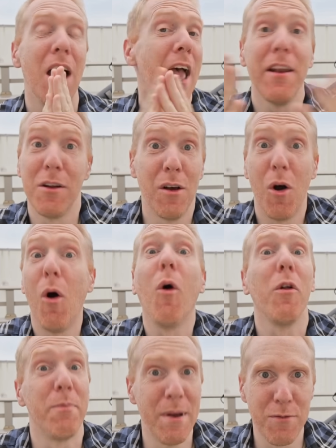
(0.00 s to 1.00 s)
and
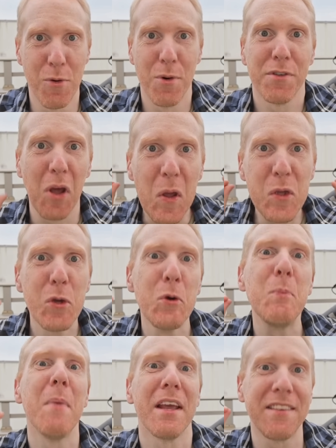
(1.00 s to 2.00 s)
all of my viewers,
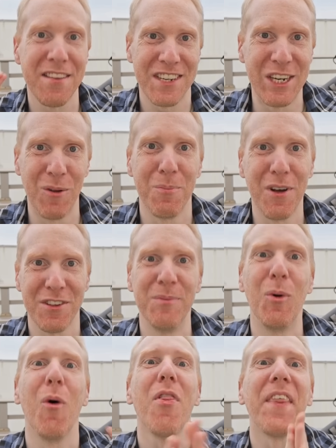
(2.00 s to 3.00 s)
you make this channel possible.